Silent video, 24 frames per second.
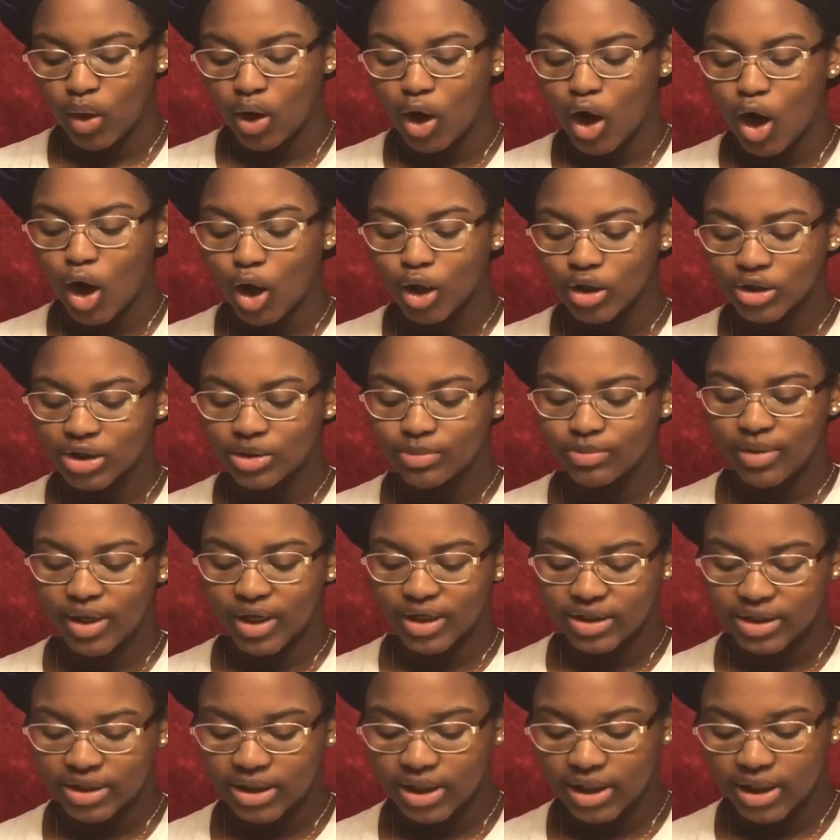
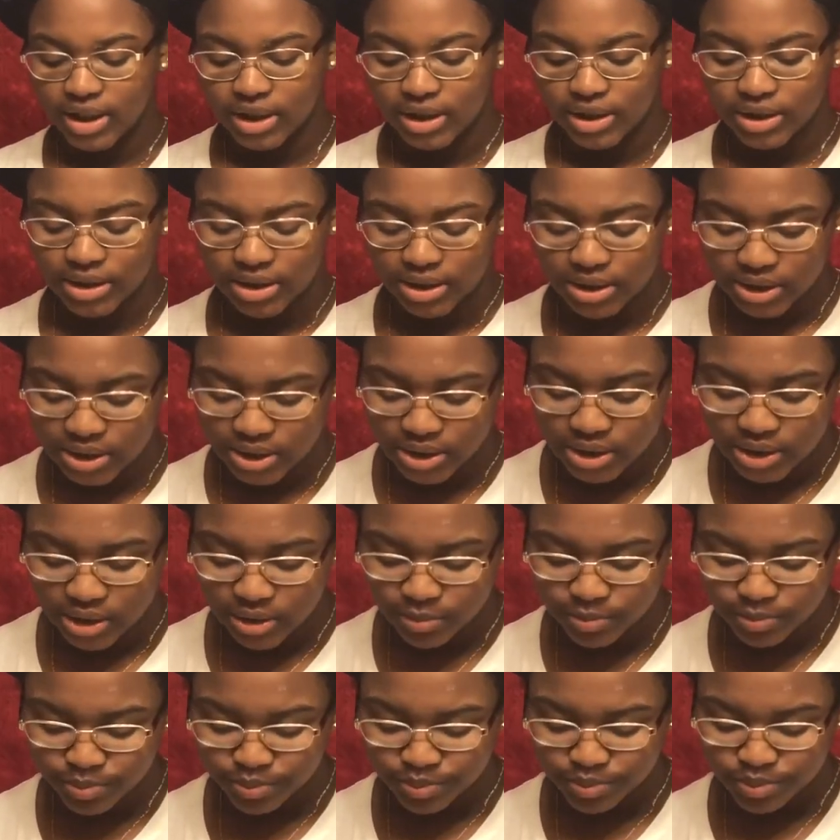Cosmetics
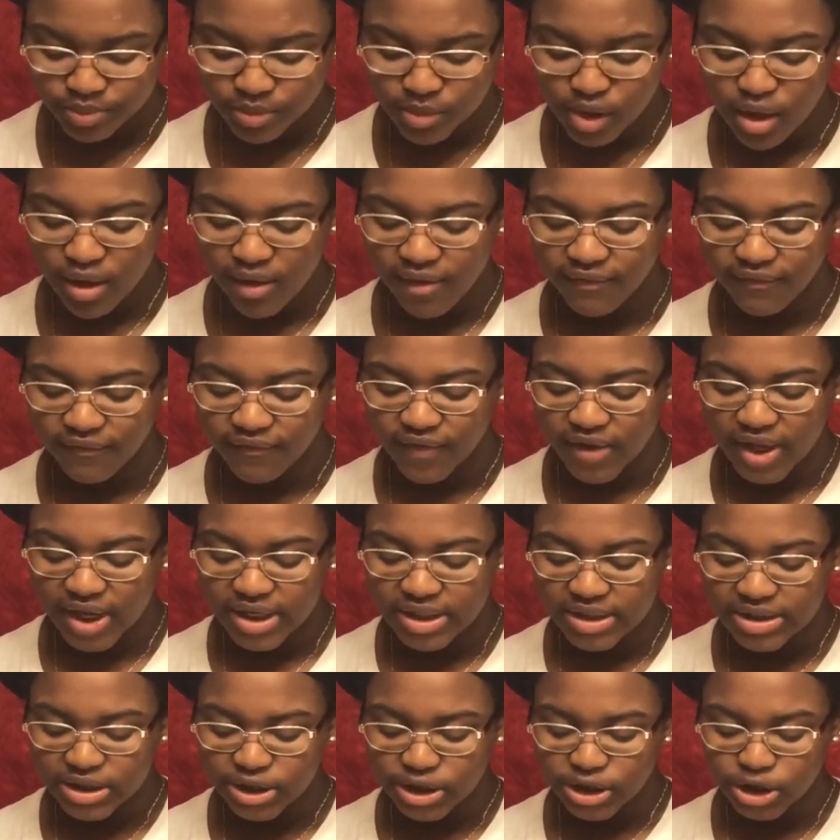
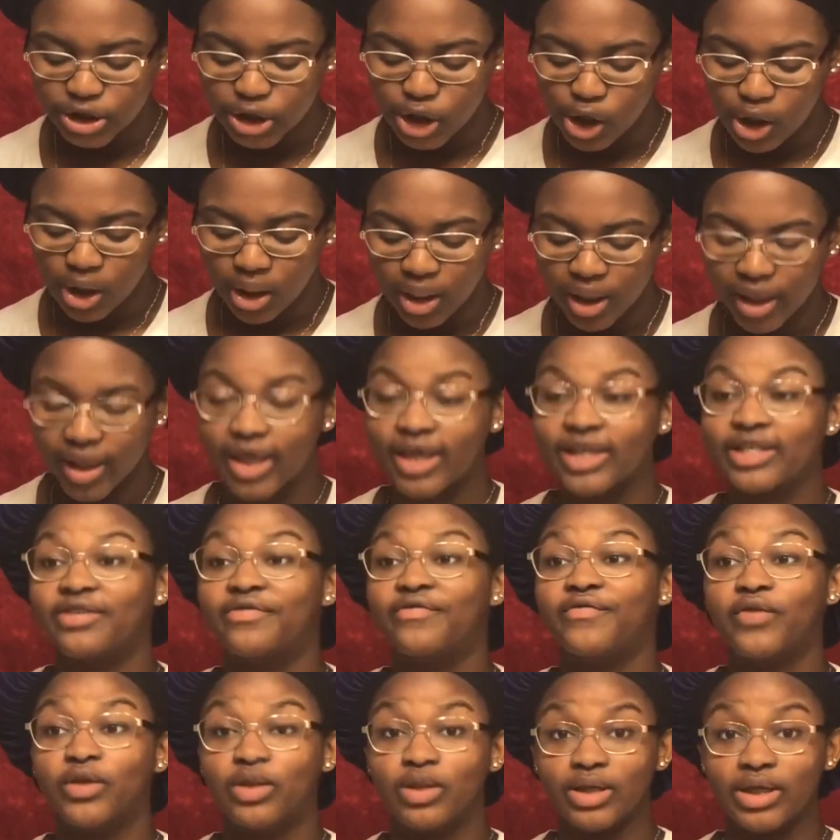Facial
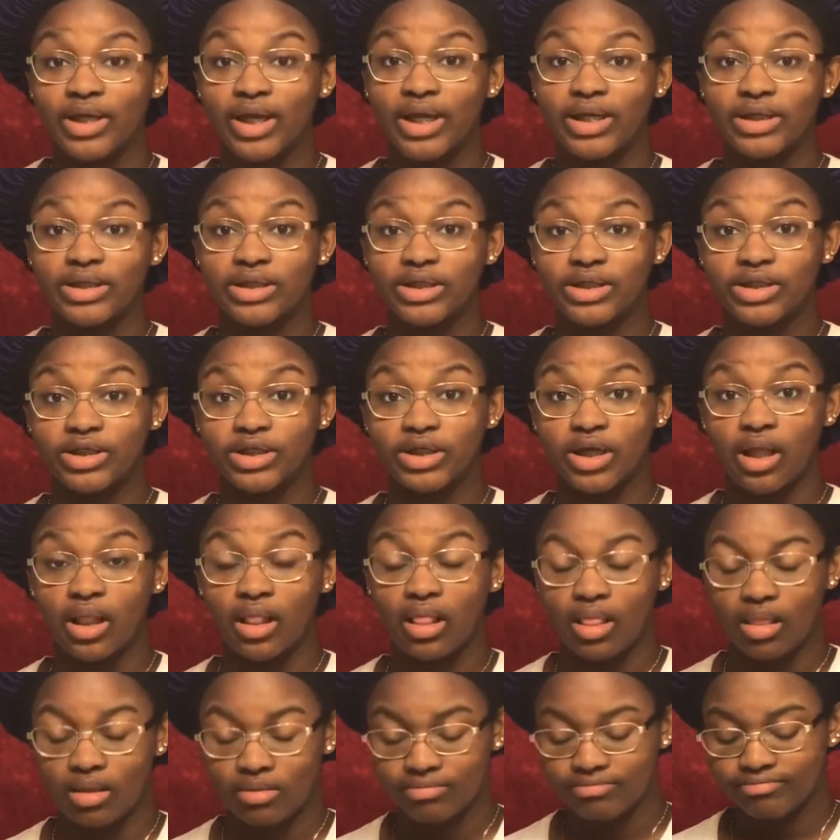Exfoliating
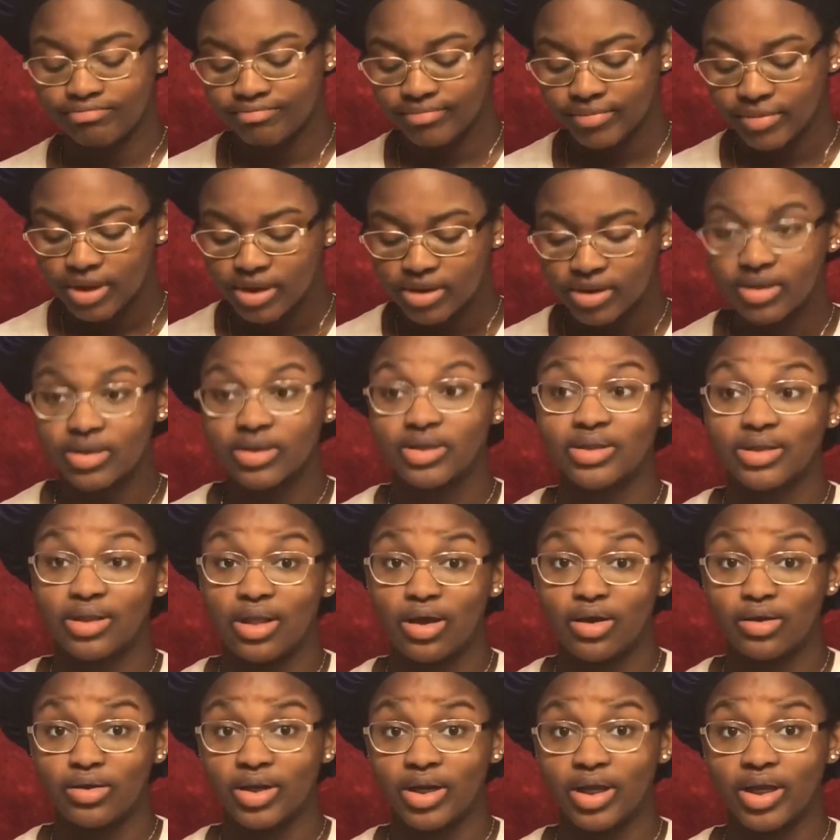Gel.
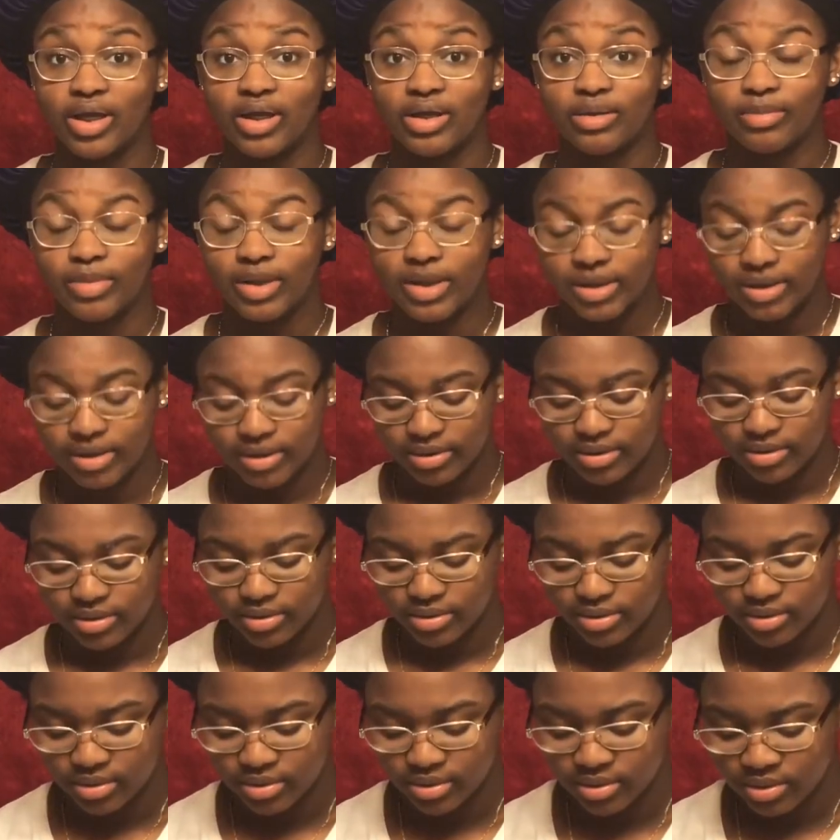Long name, ain't it?
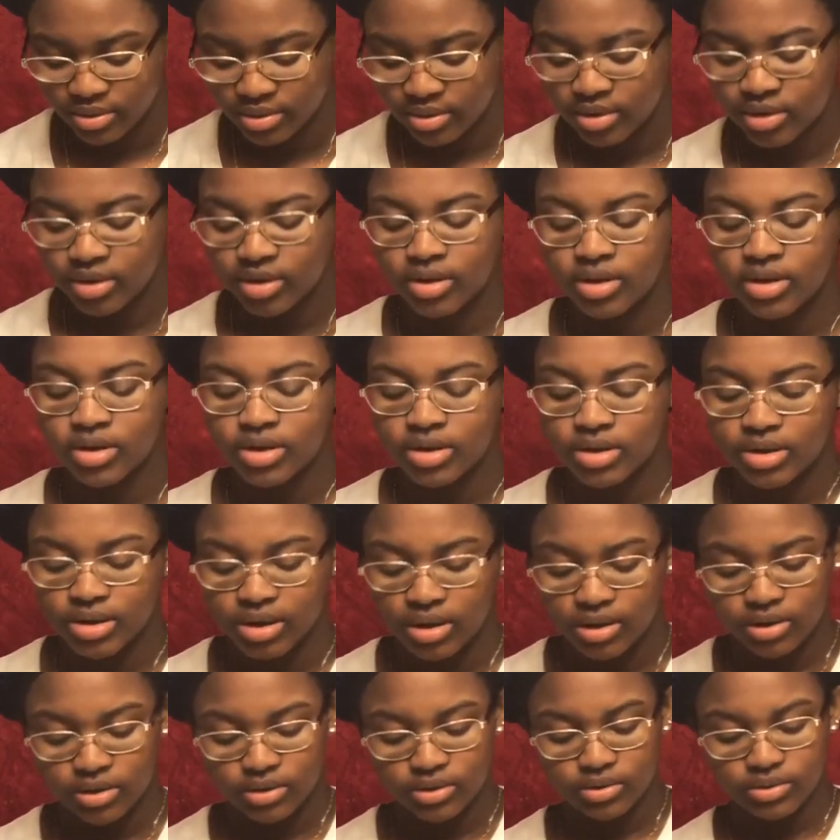
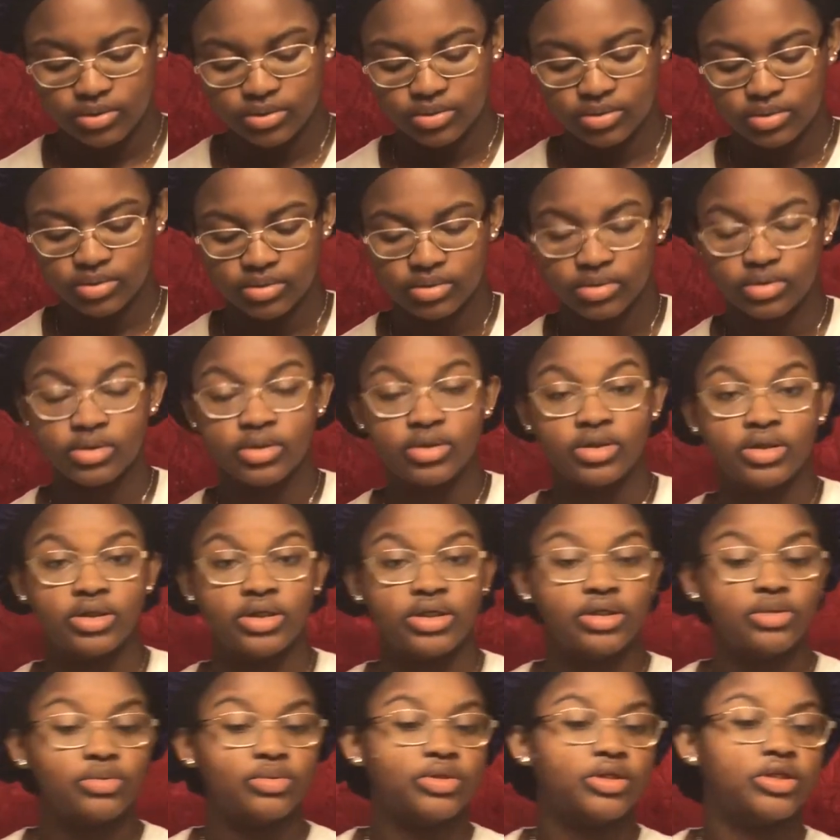So
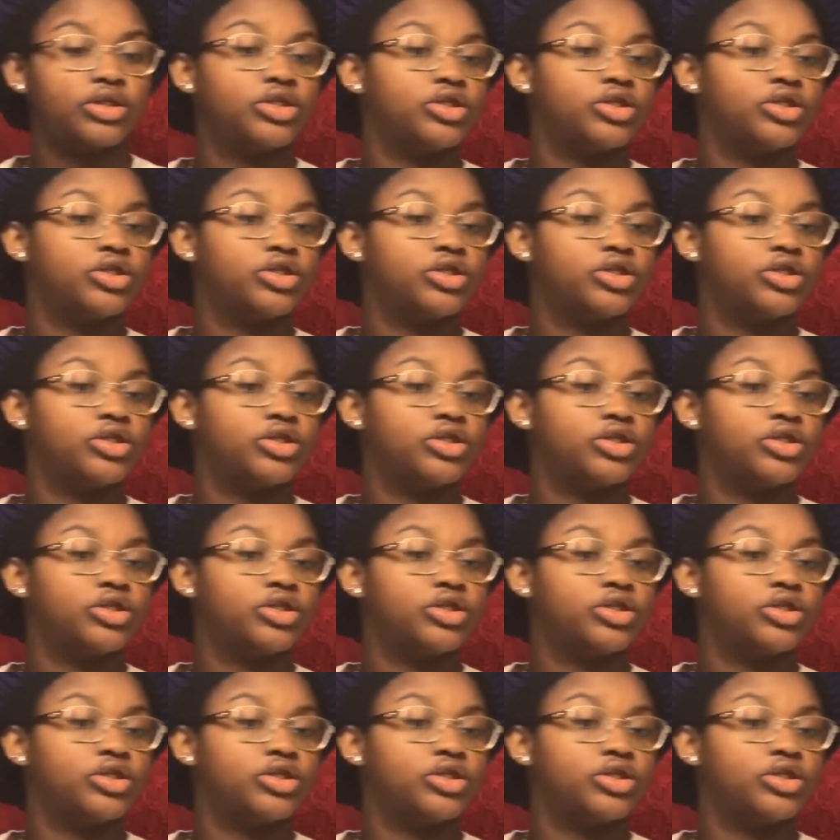this is what the